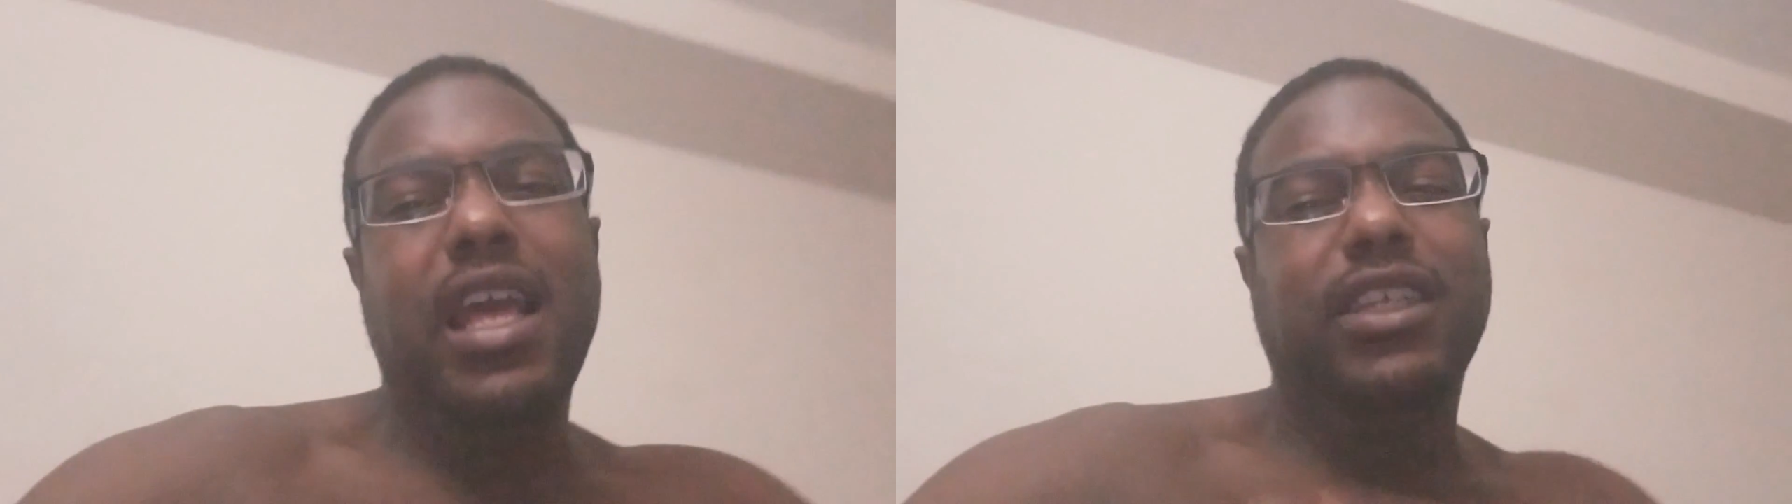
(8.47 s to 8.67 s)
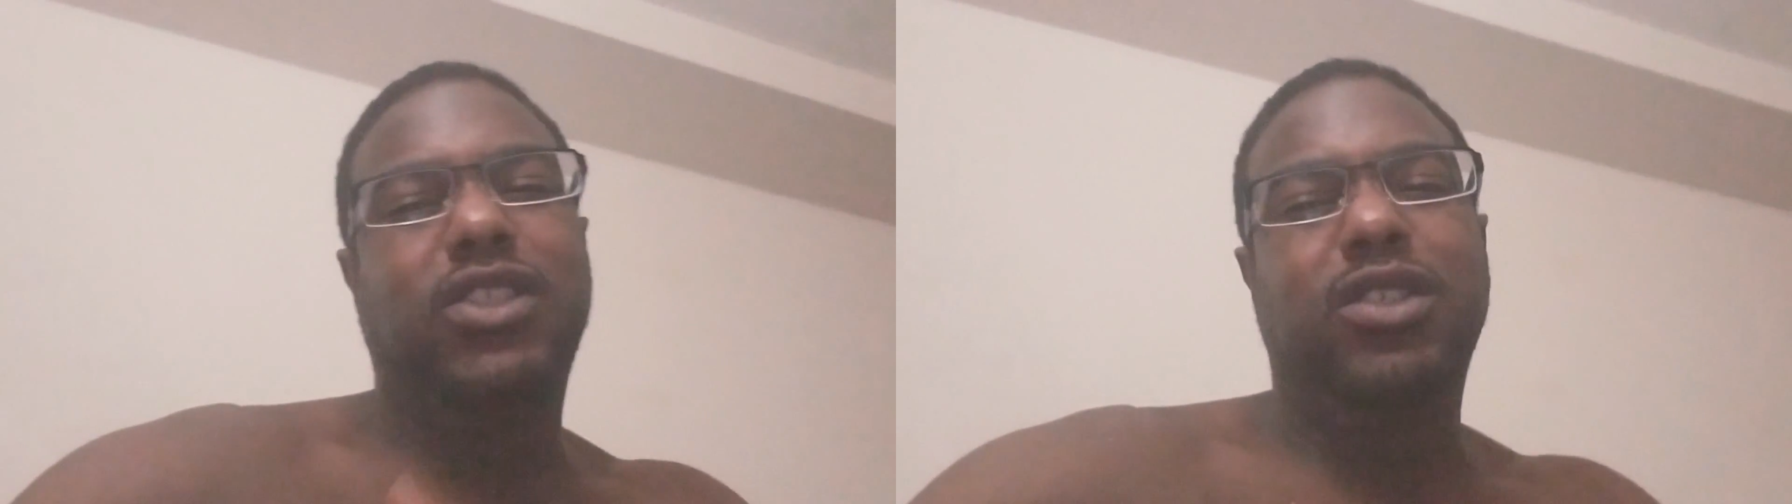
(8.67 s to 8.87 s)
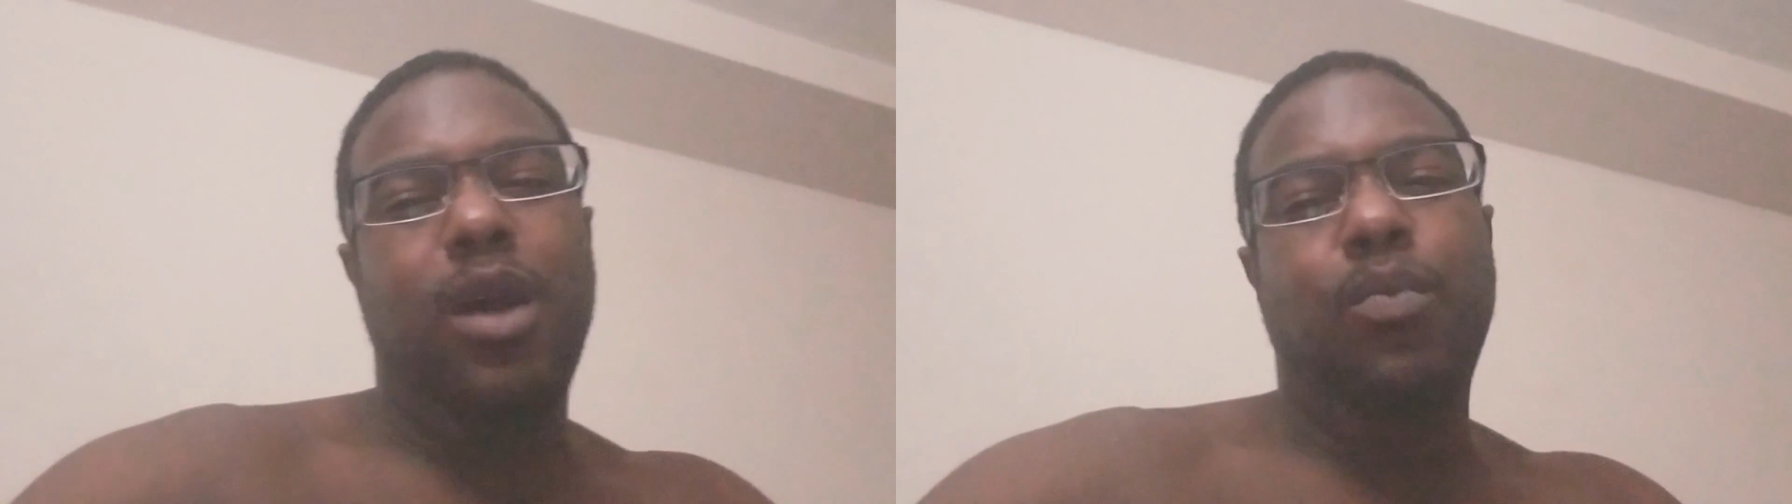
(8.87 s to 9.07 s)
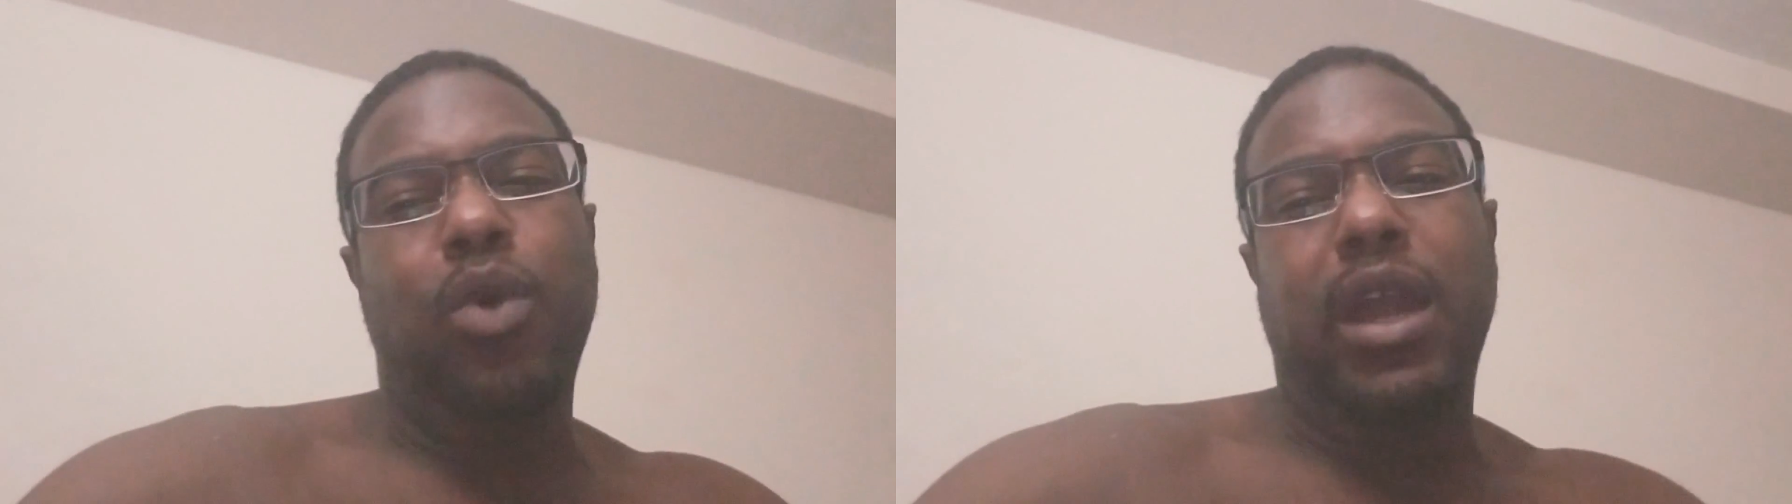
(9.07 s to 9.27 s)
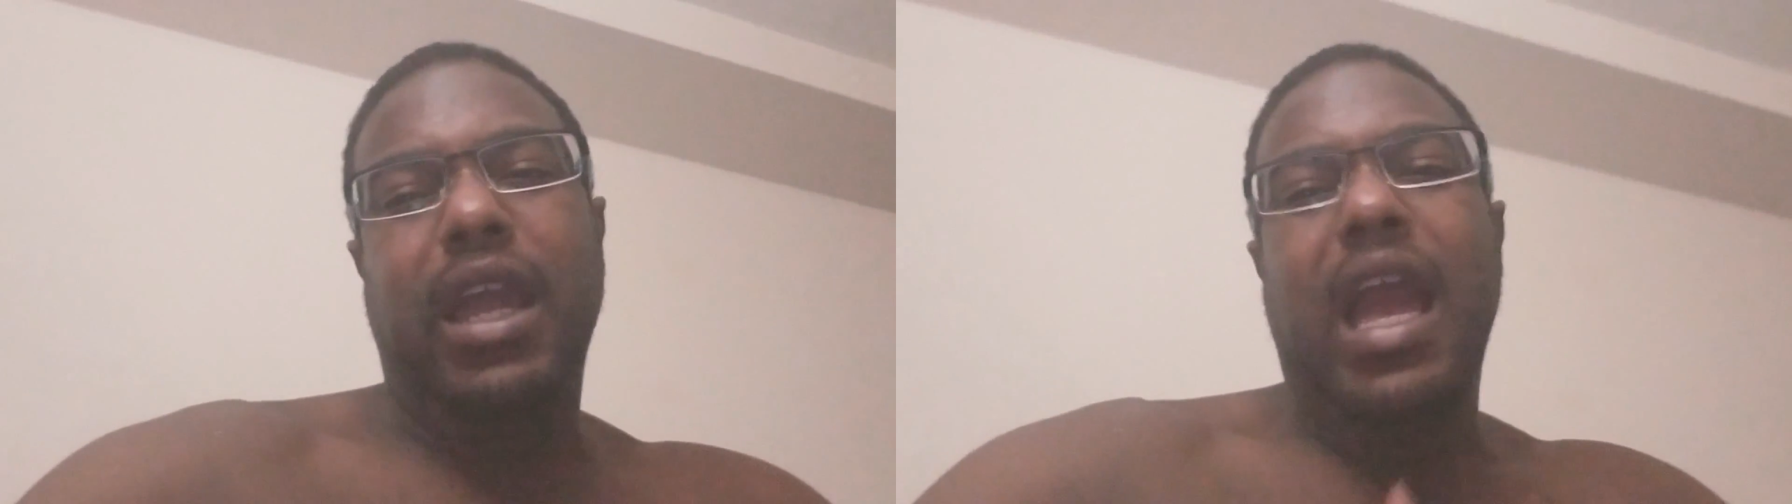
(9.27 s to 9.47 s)

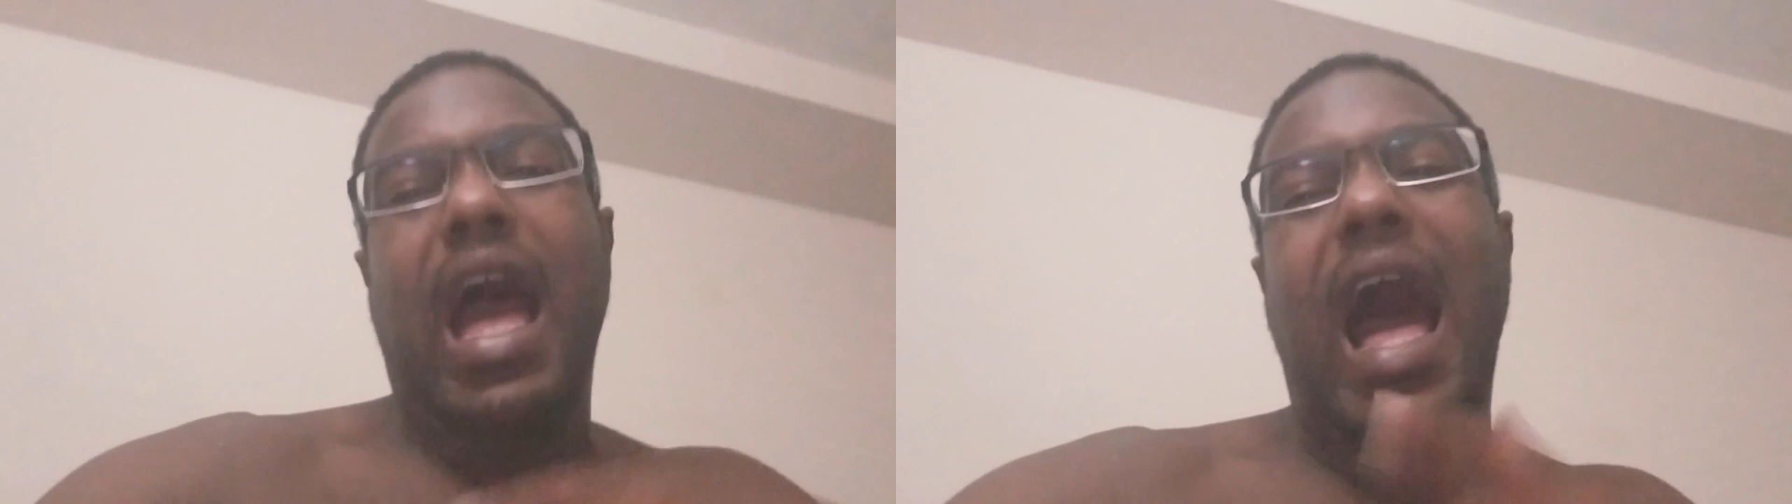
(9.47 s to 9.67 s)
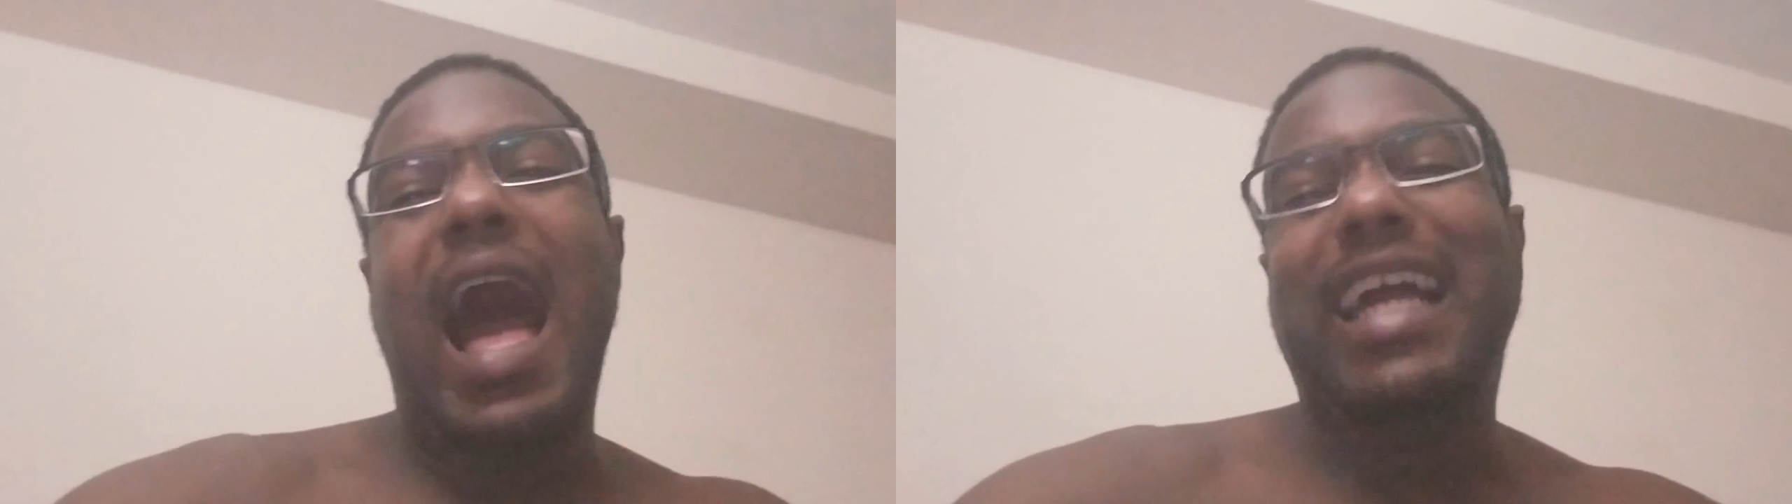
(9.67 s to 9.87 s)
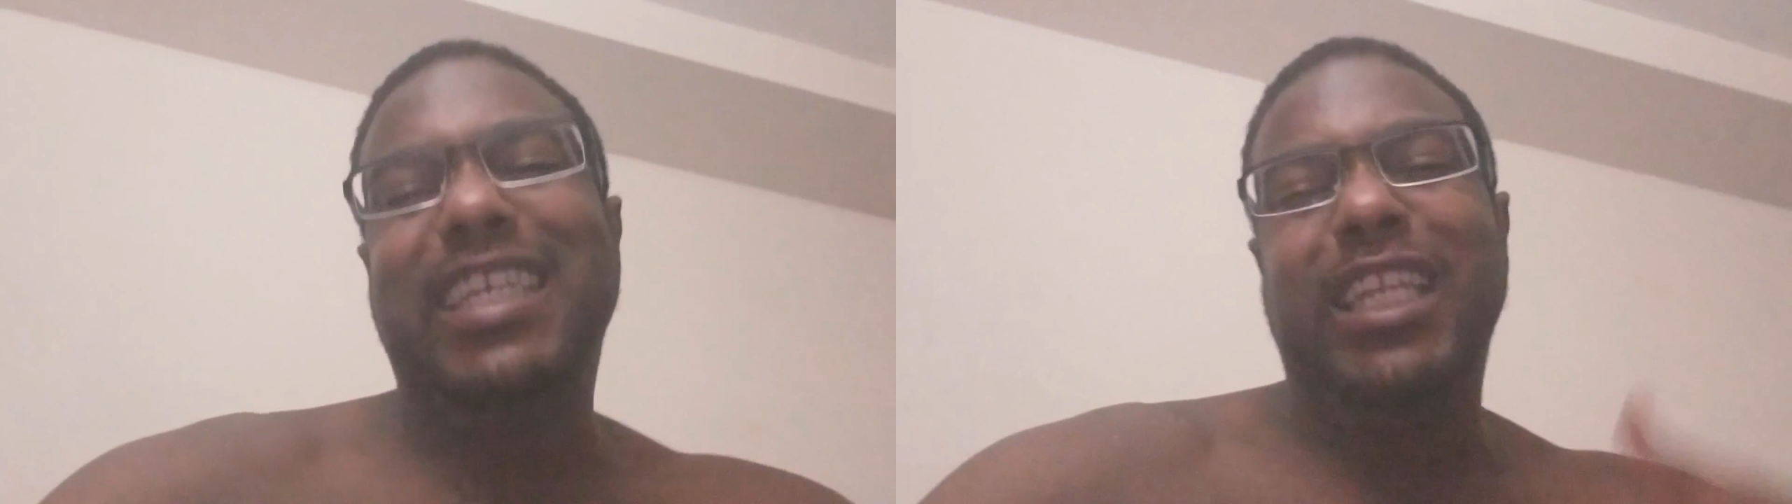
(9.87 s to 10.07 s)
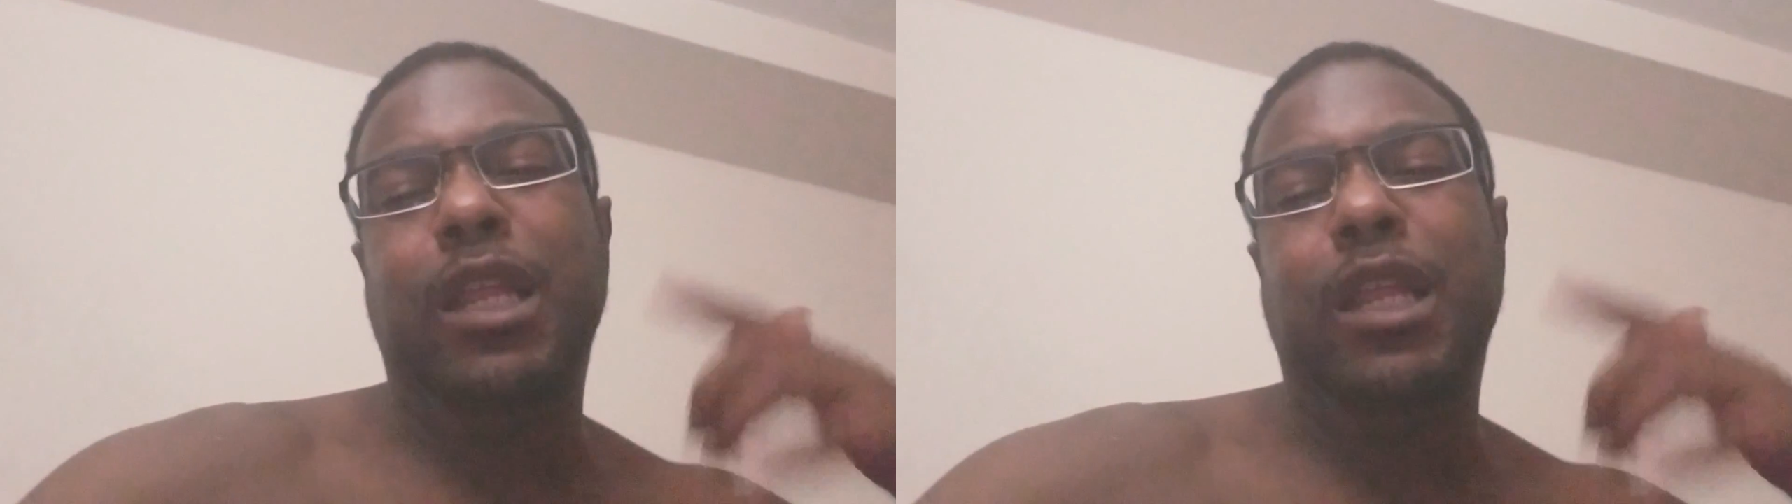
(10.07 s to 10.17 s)
somewhere hiding